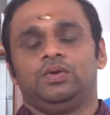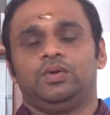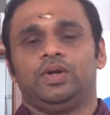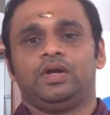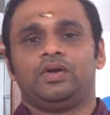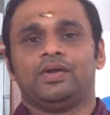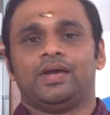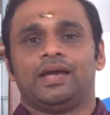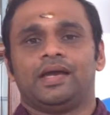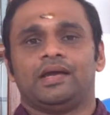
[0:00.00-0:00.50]
need
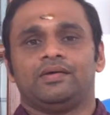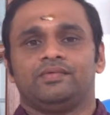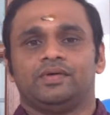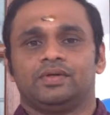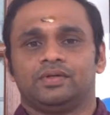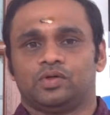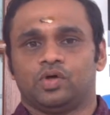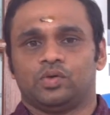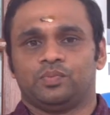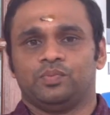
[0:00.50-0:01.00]
to
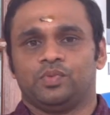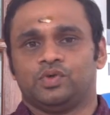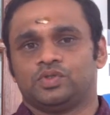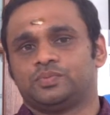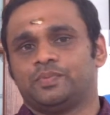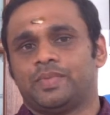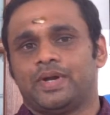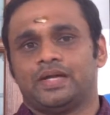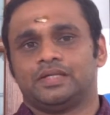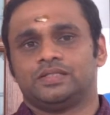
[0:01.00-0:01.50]
have topmost
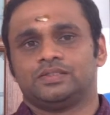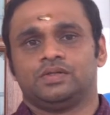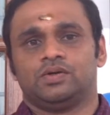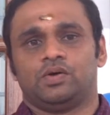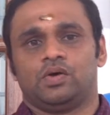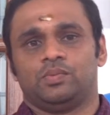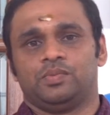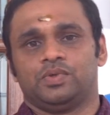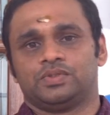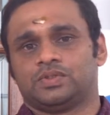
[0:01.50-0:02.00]
bands in
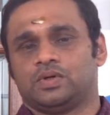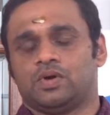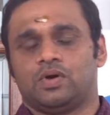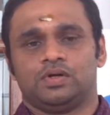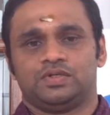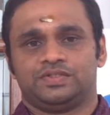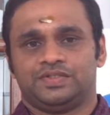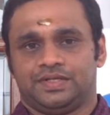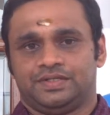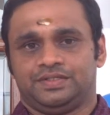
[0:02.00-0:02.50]
almost all
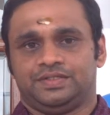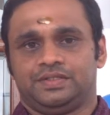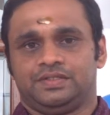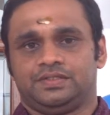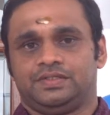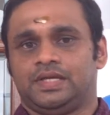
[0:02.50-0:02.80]
sections,